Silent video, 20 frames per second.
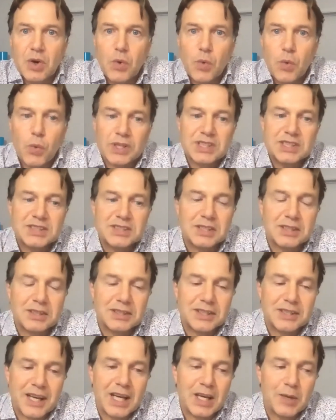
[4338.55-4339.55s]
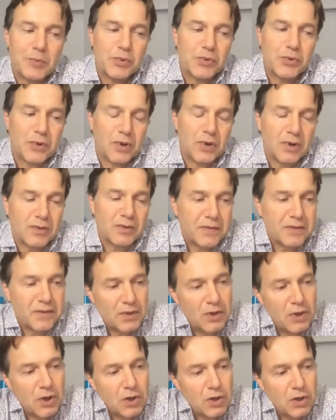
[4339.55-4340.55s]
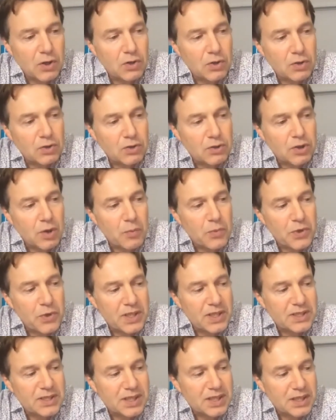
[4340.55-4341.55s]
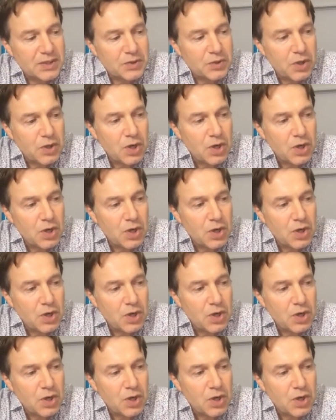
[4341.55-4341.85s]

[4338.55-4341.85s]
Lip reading: what is the type of local companies that